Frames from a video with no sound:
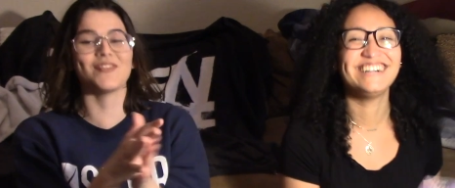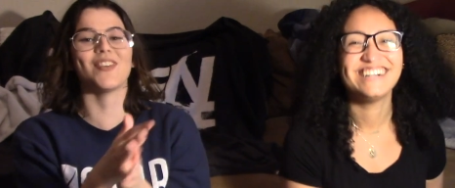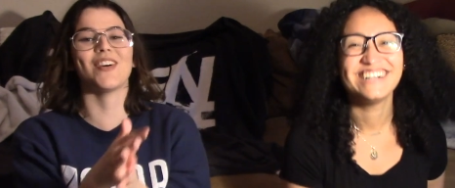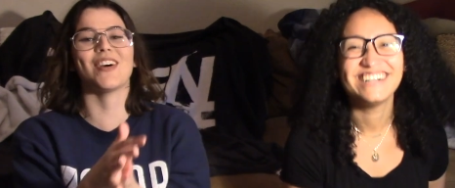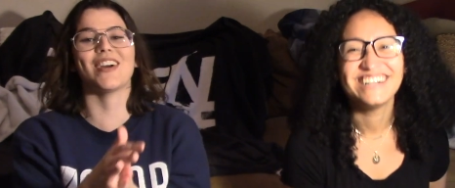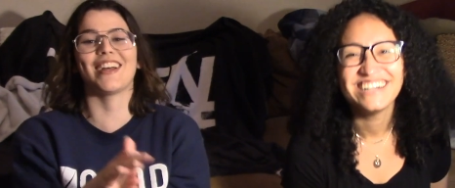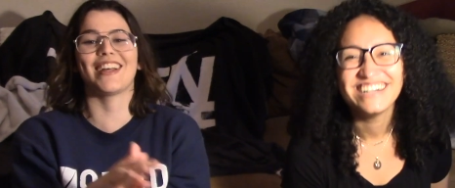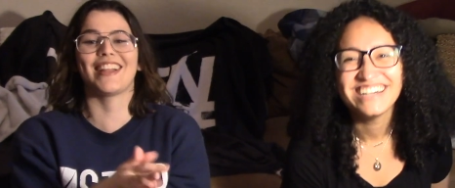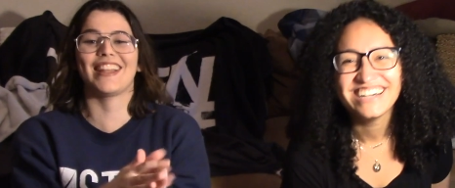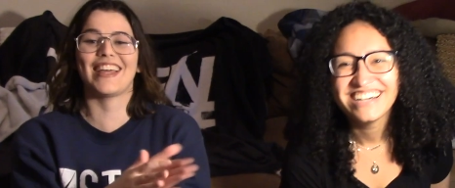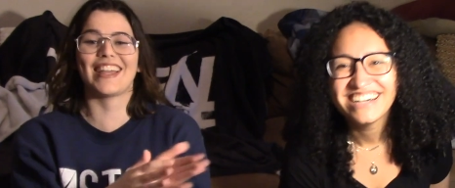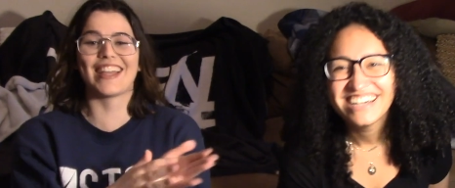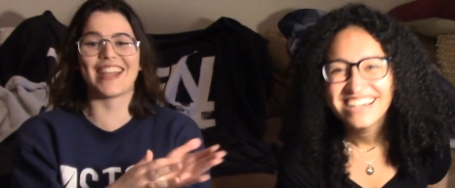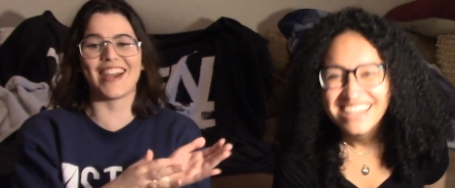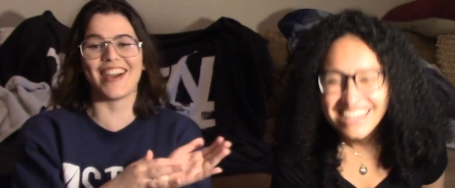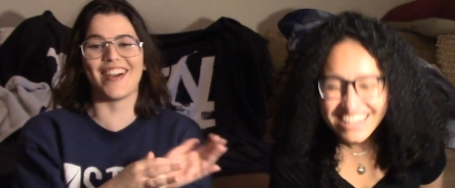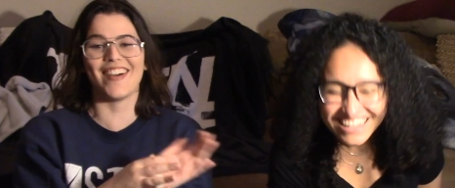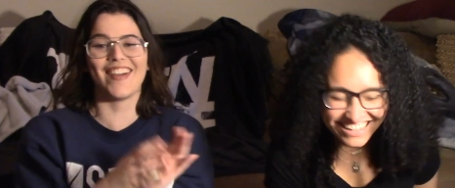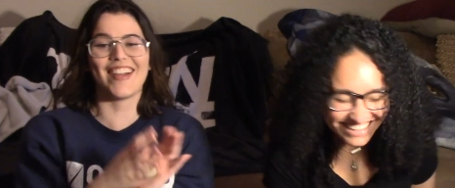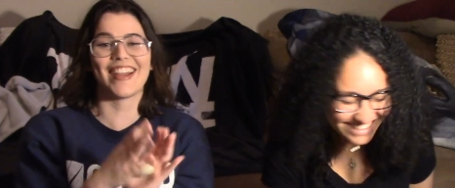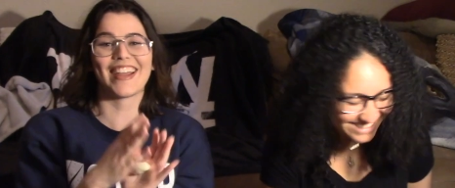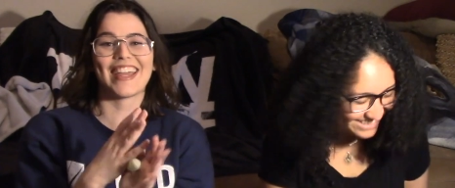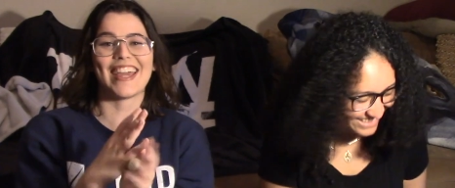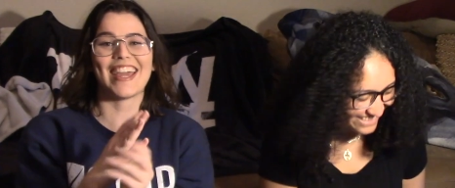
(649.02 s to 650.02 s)
Speaker 1: More like
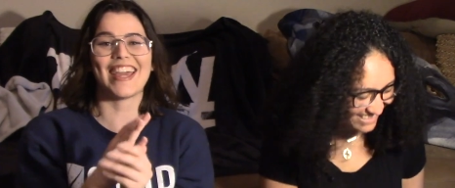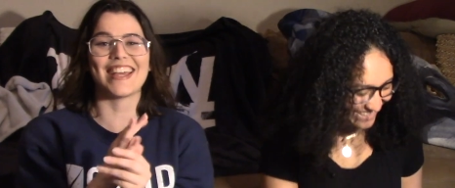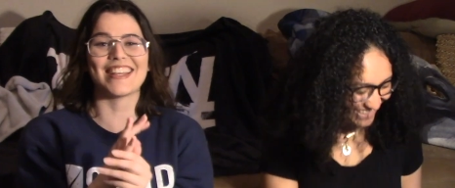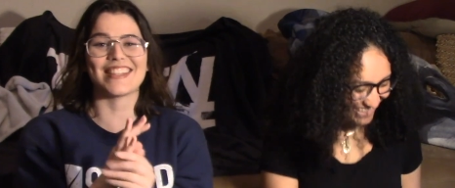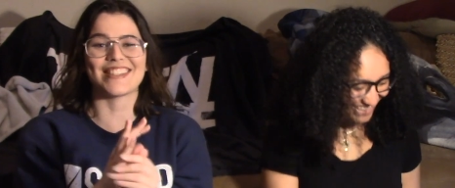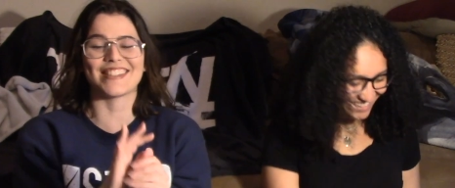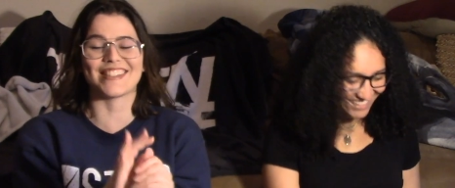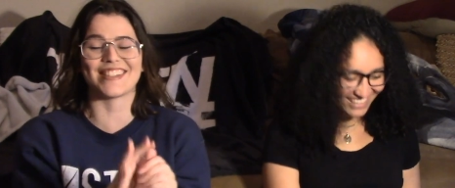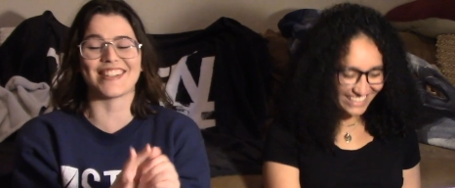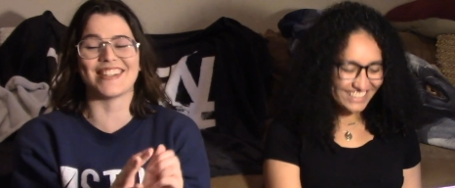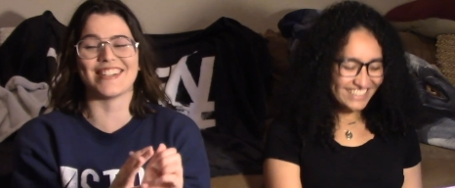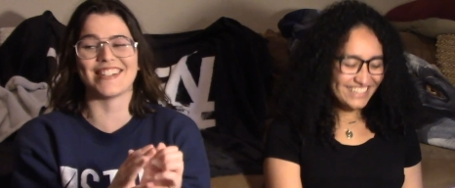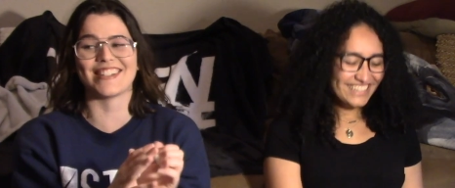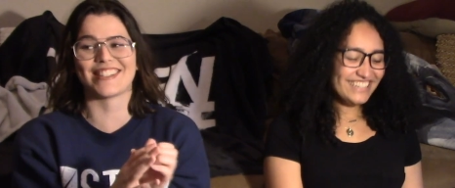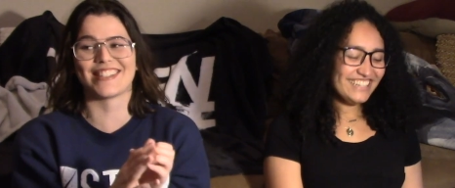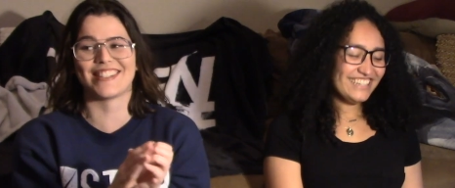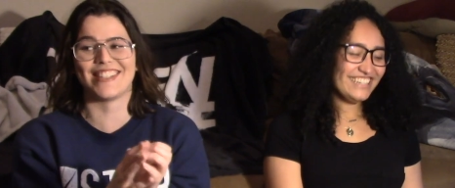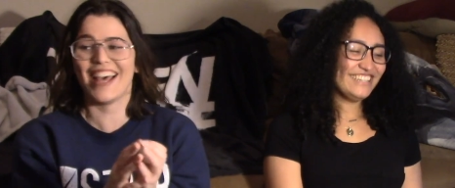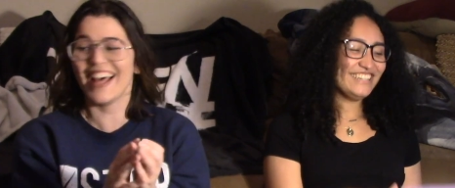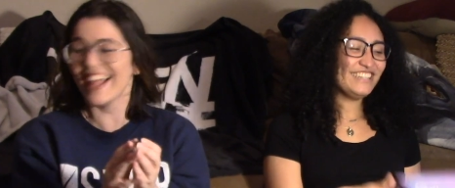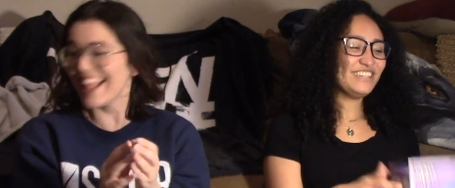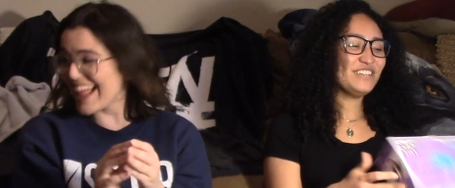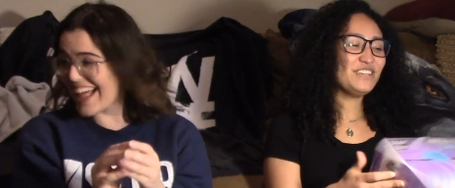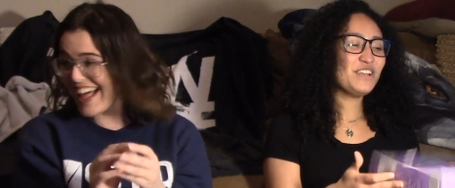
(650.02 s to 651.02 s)
Hurricane
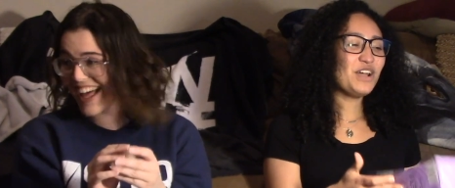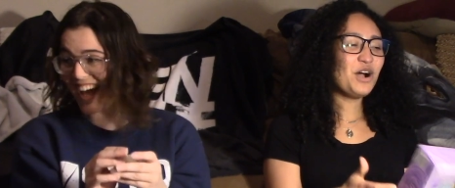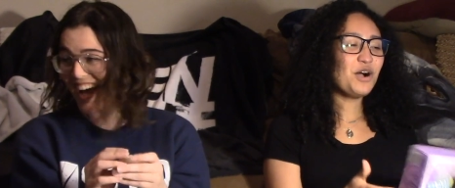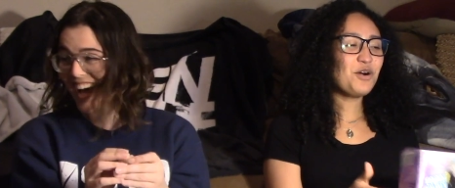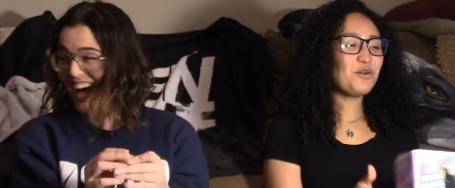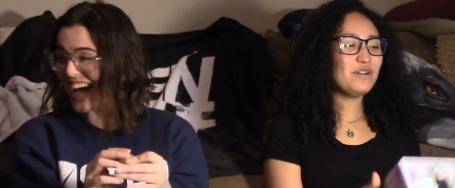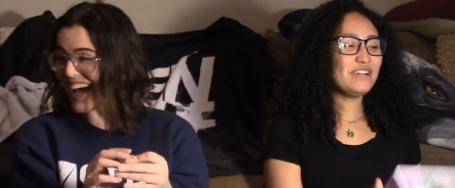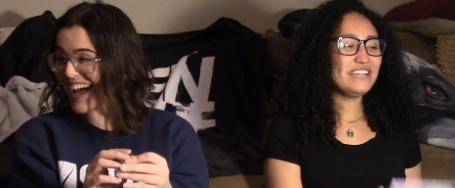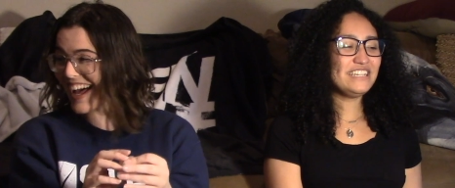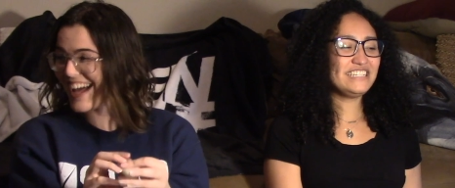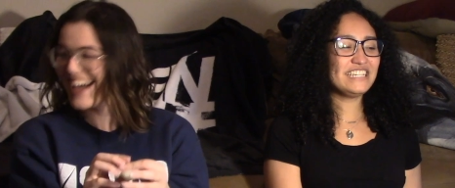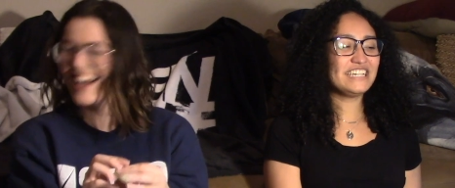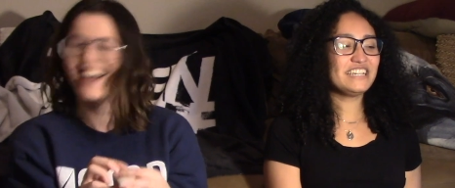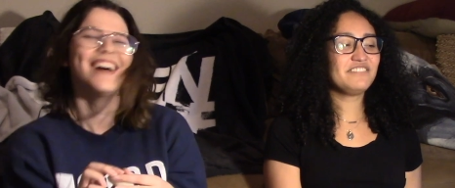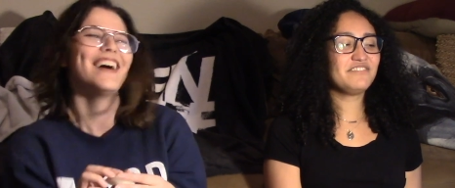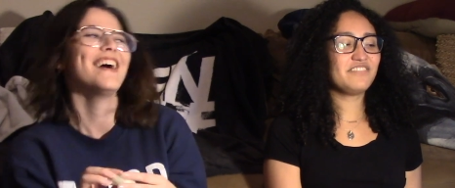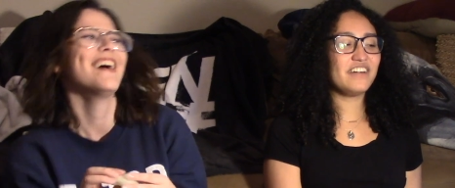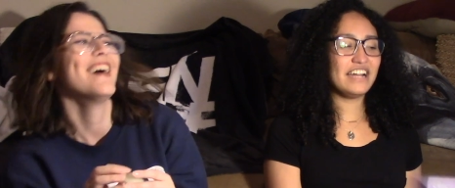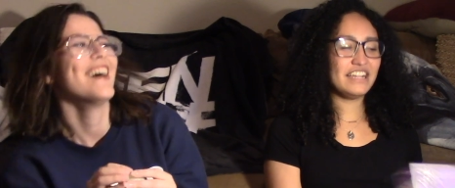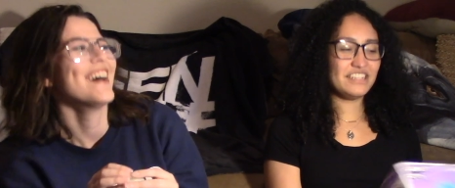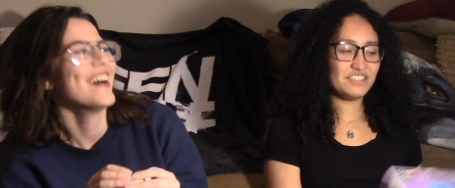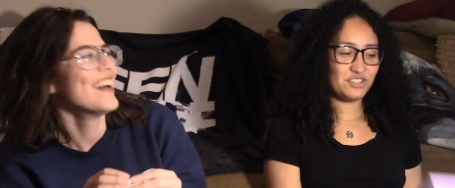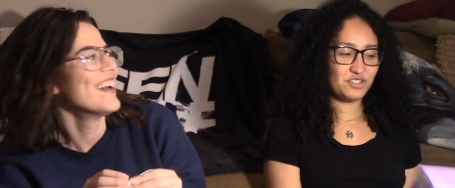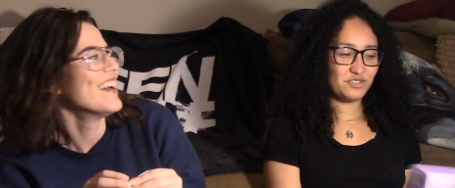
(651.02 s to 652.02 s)
Tortilla. No, we did
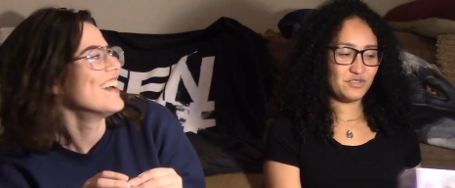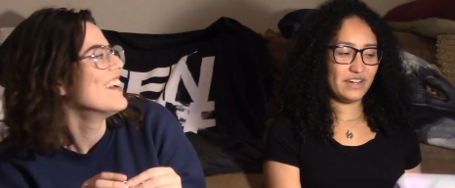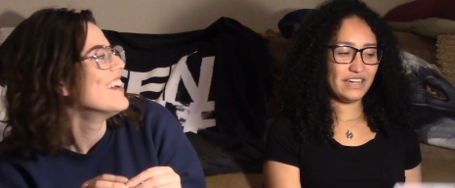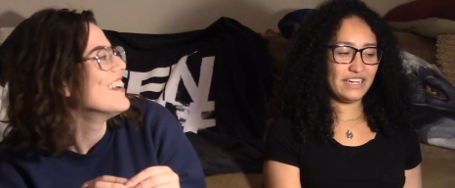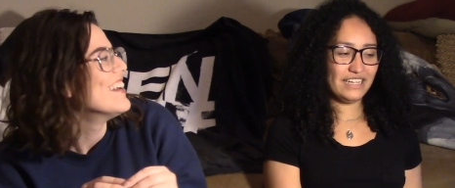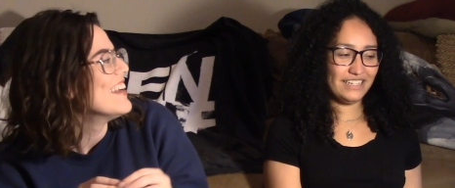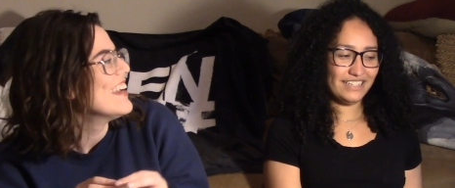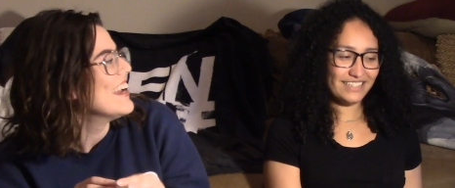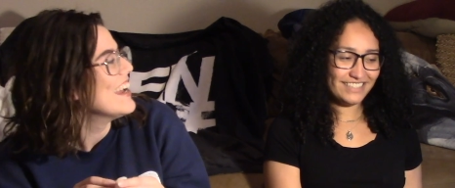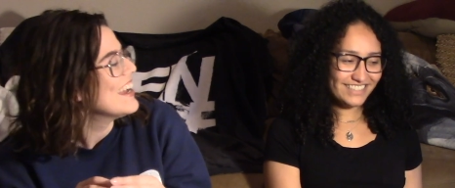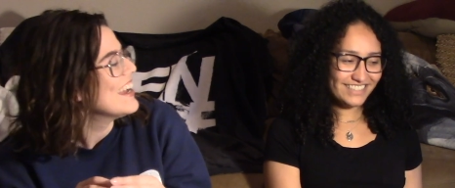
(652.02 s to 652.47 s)
vines already.